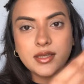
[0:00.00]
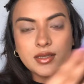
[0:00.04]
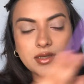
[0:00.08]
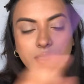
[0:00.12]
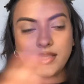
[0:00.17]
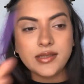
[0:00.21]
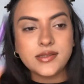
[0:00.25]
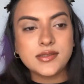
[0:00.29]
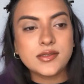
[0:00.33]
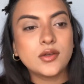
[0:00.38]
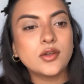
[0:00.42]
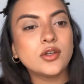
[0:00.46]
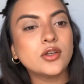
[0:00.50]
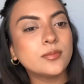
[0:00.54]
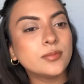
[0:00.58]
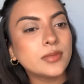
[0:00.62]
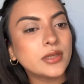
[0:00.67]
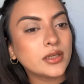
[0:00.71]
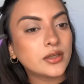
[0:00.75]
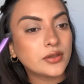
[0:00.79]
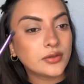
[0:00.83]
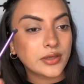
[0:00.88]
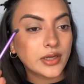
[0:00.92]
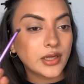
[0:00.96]
It's gonna be
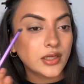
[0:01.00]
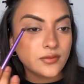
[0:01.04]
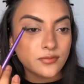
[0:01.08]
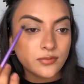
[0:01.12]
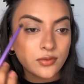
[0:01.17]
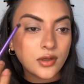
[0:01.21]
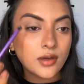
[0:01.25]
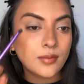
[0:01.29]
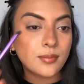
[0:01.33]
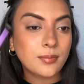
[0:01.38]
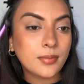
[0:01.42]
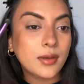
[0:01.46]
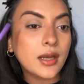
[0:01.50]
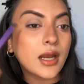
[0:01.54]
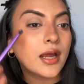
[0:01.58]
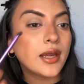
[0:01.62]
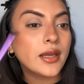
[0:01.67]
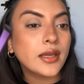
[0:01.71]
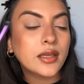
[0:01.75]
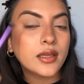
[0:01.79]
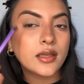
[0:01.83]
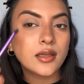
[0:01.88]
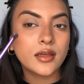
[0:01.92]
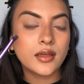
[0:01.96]
great for
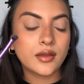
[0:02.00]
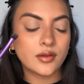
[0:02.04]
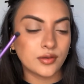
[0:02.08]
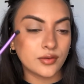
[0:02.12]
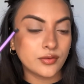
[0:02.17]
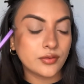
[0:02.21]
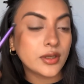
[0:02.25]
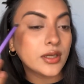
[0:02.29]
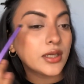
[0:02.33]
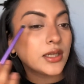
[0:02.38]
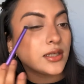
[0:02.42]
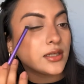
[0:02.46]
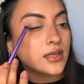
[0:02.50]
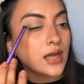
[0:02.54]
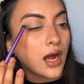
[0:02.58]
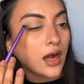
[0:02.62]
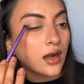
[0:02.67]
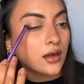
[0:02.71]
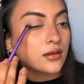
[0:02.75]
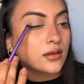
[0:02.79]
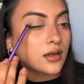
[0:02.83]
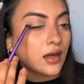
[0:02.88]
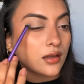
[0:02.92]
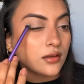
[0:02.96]
applying really
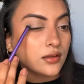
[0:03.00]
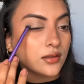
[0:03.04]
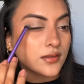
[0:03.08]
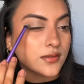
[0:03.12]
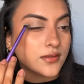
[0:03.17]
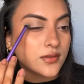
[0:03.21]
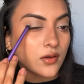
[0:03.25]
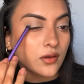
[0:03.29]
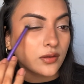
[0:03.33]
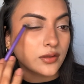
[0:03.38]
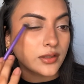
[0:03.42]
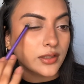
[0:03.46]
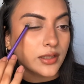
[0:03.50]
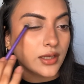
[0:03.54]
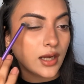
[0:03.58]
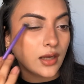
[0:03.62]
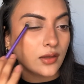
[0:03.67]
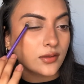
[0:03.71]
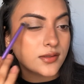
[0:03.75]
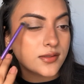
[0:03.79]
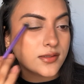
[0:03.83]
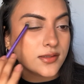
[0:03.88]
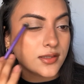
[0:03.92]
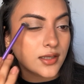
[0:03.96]
dark colors on the
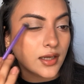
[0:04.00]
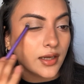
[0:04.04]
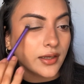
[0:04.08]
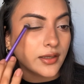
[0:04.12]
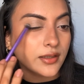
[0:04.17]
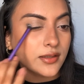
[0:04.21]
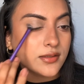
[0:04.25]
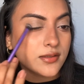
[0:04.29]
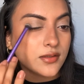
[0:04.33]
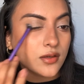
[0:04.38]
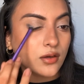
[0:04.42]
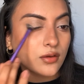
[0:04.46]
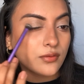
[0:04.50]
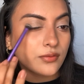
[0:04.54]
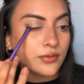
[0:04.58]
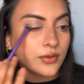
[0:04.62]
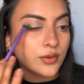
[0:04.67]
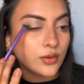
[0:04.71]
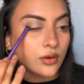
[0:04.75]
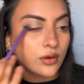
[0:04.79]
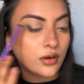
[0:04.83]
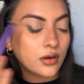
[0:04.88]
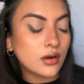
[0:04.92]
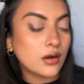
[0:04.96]
outsides of
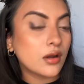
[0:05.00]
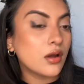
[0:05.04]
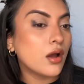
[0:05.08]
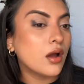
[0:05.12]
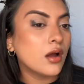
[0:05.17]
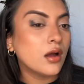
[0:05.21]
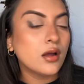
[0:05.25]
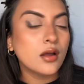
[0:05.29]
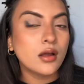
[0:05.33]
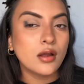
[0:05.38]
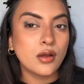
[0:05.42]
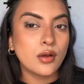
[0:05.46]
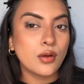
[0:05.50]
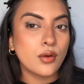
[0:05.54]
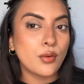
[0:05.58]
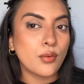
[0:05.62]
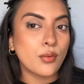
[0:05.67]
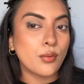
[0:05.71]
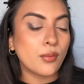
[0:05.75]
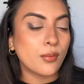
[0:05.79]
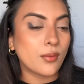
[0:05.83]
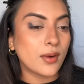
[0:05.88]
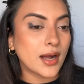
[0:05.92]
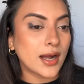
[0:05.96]
your
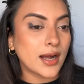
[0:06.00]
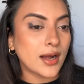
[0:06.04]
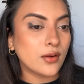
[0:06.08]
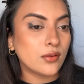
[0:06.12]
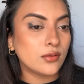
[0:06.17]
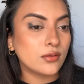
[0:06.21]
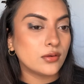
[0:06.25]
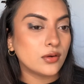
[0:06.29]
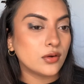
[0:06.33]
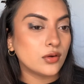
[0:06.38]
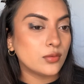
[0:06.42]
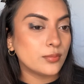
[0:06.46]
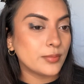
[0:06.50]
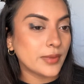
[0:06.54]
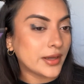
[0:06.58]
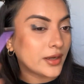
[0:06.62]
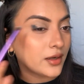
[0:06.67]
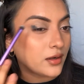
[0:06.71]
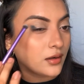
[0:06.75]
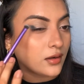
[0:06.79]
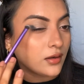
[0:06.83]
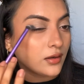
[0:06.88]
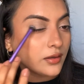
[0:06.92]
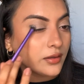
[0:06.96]
wow, oh my
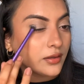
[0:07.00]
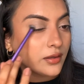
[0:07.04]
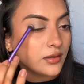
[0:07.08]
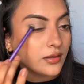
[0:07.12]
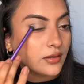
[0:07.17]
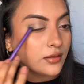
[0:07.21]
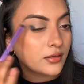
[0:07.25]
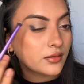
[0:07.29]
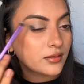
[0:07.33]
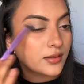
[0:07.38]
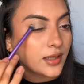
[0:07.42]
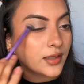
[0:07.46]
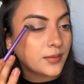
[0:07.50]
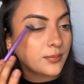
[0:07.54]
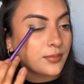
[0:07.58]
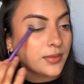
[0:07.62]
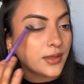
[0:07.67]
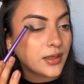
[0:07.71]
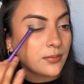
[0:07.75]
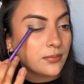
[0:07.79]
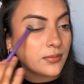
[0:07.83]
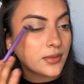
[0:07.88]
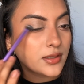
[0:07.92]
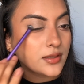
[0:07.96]
god, that
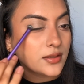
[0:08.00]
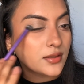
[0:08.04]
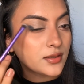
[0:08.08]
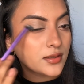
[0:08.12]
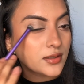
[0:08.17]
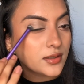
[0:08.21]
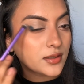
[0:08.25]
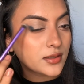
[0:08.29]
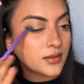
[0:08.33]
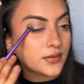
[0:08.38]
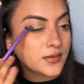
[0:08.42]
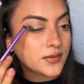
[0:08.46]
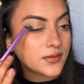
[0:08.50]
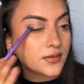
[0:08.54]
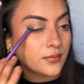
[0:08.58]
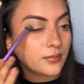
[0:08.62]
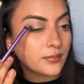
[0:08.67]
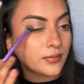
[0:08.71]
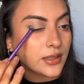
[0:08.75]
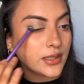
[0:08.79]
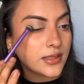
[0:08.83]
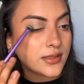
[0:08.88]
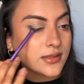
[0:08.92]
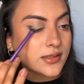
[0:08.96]
pigment is
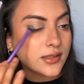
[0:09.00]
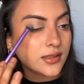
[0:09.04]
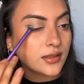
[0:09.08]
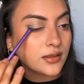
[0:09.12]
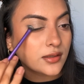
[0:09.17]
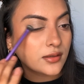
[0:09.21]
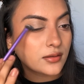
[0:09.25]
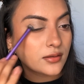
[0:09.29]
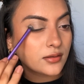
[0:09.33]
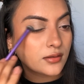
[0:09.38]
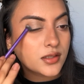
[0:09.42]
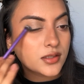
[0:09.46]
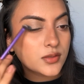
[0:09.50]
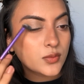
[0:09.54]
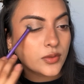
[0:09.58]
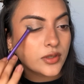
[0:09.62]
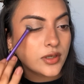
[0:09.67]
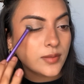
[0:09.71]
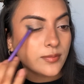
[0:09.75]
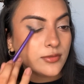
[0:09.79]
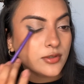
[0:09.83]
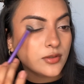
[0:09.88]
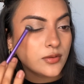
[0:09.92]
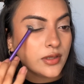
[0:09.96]
amazing. So what
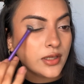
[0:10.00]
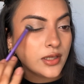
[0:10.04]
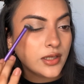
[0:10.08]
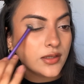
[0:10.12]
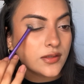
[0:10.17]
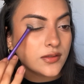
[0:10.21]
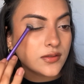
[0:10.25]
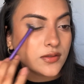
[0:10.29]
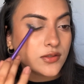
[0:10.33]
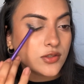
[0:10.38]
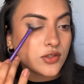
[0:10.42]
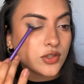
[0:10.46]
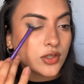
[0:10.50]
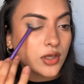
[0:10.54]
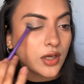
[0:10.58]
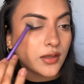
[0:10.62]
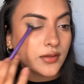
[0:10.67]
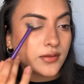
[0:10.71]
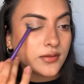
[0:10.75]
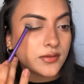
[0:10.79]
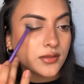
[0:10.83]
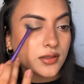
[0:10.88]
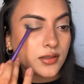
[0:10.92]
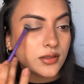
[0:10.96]
I'm doing is
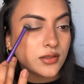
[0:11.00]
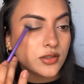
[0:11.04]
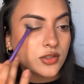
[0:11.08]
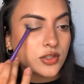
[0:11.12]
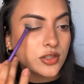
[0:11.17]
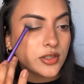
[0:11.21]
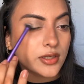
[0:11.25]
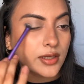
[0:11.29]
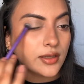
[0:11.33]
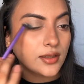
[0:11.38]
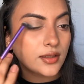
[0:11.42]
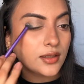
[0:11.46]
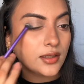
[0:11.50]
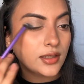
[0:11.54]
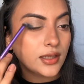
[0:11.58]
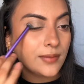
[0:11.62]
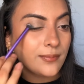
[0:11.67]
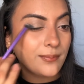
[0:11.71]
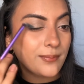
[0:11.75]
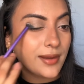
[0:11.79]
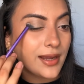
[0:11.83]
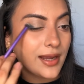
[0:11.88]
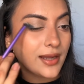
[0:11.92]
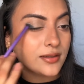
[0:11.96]
just gently
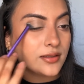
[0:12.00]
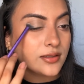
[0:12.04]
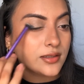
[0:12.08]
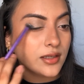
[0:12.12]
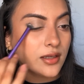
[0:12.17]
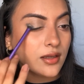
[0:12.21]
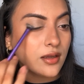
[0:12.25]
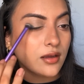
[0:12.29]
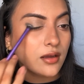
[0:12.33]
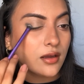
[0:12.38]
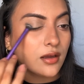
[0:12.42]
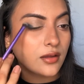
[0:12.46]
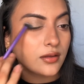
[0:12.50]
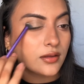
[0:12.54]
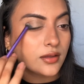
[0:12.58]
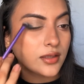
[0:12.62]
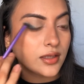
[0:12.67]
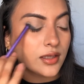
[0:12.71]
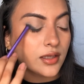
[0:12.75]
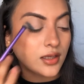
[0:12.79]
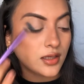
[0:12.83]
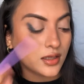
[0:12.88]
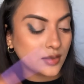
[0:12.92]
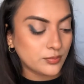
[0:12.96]
patting
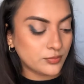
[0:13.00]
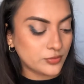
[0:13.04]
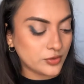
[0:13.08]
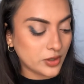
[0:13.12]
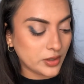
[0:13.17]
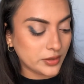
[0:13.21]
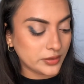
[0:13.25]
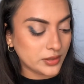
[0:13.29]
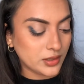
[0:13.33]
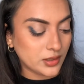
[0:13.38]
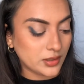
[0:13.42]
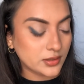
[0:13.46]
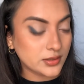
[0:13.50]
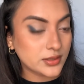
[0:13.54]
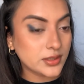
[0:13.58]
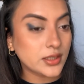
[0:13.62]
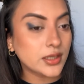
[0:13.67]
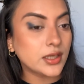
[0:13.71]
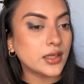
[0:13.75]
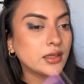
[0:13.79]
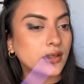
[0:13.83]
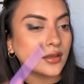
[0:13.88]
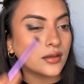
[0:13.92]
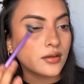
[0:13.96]
the product
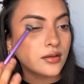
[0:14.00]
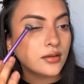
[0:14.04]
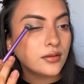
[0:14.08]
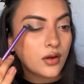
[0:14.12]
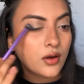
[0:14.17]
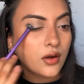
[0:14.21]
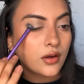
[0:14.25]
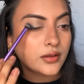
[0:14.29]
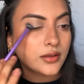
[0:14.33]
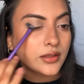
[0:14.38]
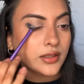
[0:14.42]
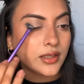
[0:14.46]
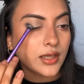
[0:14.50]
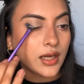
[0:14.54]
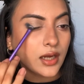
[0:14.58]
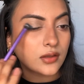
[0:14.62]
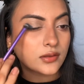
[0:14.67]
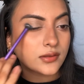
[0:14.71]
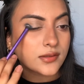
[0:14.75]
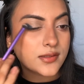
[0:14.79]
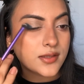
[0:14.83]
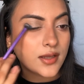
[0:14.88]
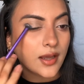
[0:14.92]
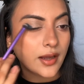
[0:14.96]
in on the
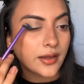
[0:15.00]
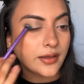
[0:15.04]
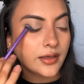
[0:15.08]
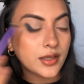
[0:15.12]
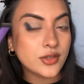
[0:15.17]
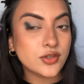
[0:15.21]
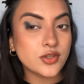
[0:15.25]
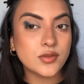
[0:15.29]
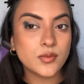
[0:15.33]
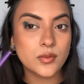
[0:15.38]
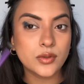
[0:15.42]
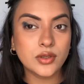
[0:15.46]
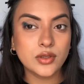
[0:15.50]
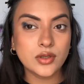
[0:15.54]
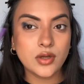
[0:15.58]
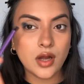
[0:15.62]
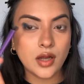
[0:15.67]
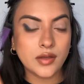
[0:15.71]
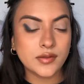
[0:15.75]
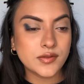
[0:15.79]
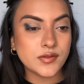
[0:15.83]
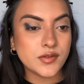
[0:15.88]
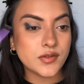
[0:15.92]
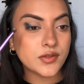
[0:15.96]
outside. I just want to
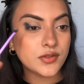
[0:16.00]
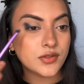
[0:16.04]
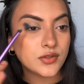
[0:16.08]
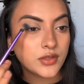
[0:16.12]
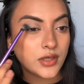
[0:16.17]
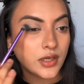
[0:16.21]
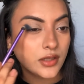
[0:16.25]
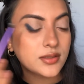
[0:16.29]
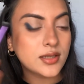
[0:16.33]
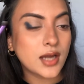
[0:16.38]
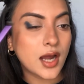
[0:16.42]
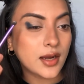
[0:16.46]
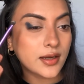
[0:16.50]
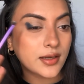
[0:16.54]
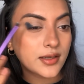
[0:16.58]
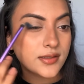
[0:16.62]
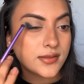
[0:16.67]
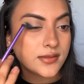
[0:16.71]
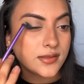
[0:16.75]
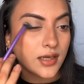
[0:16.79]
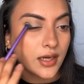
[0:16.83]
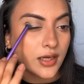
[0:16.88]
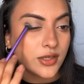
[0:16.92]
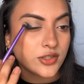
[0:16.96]
concentrate
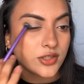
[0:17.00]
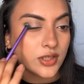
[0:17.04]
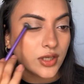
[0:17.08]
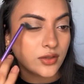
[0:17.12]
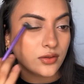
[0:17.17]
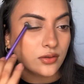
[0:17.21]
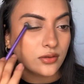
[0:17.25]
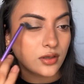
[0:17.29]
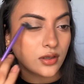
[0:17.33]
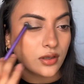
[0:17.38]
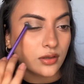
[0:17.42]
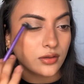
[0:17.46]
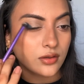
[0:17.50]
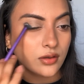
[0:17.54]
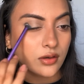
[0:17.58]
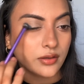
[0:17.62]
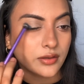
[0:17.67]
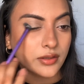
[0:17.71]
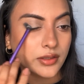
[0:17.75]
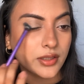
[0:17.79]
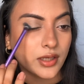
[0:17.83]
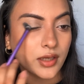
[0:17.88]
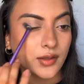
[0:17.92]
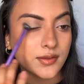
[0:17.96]
darkest eyeshadow color on
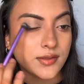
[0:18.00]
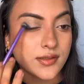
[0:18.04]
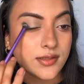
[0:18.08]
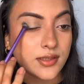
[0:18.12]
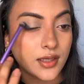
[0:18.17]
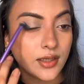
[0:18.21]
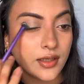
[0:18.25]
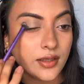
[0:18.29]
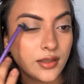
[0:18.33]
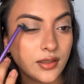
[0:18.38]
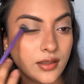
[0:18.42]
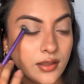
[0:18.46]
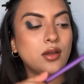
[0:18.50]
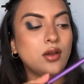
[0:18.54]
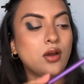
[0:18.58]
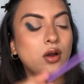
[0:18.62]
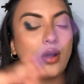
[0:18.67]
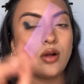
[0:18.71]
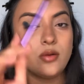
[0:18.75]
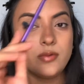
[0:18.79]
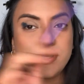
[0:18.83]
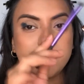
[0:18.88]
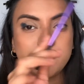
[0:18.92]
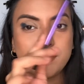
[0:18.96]
the outside.
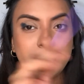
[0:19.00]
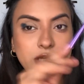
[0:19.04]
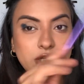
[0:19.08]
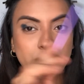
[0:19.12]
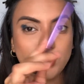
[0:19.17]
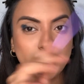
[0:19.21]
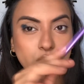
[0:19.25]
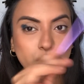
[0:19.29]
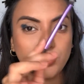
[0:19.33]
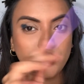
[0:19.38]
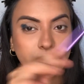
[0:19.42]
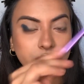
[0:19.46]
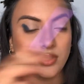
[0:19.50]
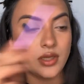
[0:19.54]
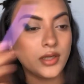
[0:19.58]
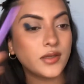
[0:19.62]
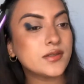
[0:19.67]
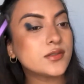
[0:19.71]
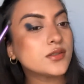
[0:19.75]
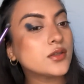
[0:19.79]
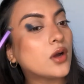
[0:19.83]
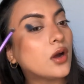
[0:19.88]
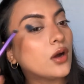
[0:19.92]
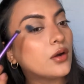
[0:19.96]
Always make sure to
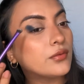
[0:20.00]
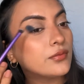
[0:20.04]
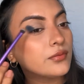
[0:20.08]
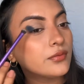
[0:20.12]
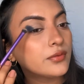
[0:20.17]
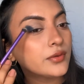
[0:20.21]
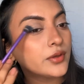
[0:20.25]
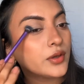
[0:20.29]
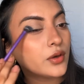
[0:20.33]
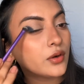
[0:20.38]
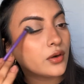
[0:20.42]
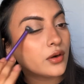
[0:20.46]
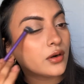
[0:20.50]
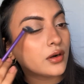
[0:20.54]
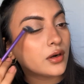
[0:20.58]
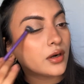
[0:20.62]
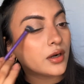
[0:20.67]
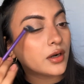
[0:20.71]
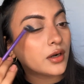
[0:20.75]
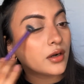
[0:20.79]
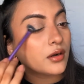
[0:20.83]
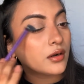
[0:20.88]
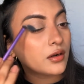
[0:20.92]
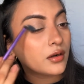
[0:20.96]
dust off
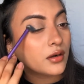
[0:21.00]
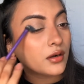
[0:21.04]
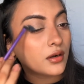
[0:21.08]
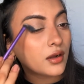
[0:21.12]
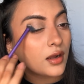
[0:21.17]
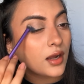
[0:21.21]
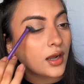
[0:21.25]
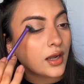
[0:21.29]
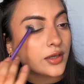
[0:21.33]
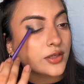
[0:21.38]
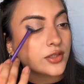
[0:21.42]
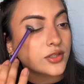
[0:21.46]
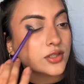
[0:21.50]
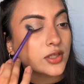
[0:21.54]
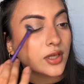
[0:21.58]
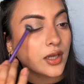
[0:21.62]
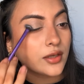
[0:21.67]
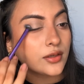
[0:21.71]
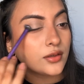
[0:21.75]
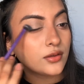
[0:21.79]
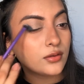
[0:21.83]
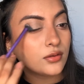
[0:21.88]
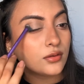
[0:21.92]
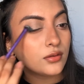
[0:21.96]
your
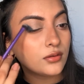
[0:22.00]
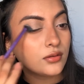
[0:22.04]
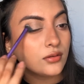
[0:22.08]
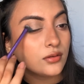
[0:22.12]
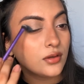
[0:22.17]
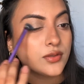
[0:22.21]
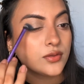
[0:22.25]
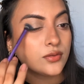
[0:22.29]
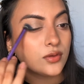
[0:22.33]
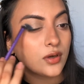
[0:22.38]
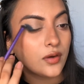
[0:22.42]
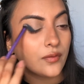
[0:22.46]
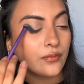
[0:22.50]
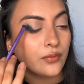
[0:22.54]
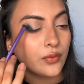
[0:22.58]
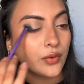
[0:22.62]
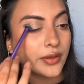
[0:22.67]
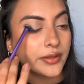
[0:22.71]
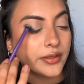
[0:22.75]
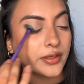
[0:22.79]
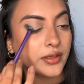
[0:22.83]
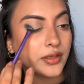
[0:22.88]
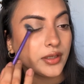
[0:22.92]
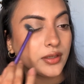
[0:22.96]
eyeshadow to
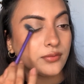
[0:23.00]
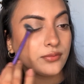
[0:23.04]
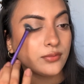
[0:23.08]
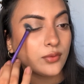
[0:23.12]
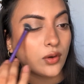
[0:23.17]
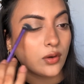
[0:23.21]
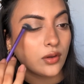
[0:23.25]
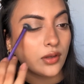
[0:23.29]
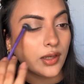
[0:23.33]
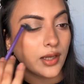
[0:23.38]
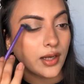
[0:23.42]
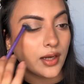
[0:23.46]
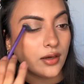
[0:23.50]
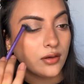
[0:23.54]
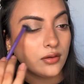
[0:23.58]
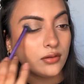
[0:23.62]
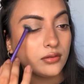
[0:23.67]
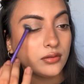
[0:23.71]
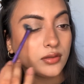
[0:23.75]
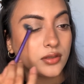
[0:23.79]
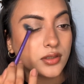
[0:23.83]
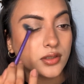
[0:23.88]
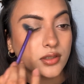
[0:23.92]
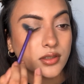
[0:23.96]
avoid any fallout.
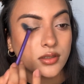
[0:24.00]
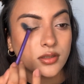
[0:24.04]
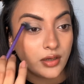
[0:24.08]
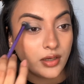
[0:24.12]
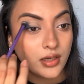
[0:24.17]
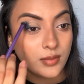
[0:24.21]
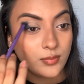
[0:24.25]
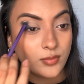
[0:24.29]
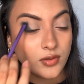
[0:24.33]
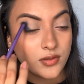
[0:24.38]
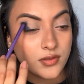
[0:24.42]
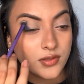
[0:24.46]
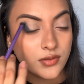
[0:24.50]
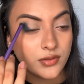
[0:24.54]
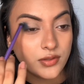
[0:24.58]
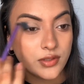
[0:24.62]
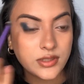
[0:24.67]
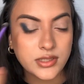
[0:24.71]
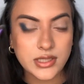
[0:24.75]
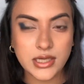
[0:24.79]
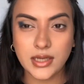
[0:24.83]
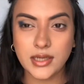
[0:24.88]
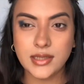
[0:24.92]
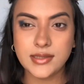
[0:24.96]
And I'm also going
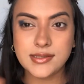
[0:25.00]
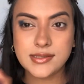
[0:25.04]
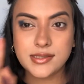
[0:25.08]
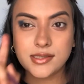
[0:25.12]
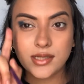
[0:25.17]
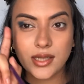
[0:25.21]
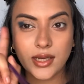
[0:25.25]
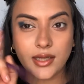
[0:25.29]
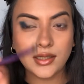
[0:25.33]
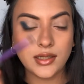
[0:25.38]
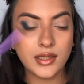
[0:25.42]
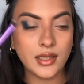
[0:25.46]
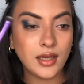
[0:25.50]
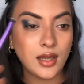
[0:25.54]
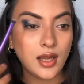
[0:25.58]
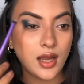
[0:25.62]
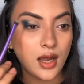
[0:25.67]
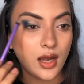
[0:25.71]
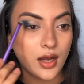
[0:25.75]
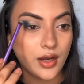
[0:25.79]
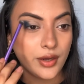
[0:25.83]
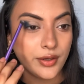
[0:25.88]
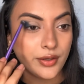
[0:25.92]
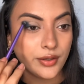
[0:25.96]
to take it slightly
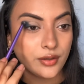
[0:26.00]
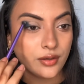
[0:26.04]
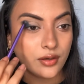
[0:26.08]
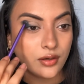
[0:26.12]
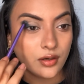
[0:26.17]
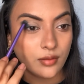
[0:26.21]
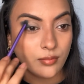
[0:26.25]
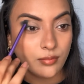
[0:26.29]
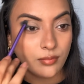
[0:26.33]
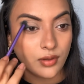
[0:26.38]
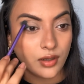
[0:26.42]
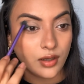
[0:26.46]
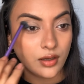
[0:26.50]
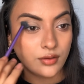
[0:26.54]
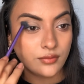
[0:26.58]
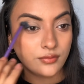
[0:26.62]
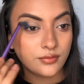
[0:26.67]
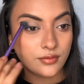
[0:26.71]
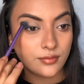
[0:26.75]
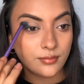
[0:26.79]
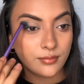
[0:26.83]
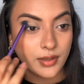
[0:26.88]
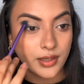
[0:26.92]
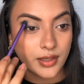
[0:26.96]
higher above
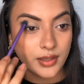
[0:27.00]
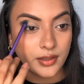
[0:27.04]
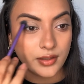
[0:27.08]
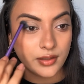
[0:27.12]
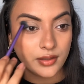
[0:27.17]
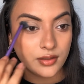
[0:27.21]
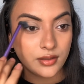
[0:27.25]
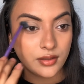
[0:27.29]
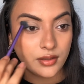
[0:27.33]
my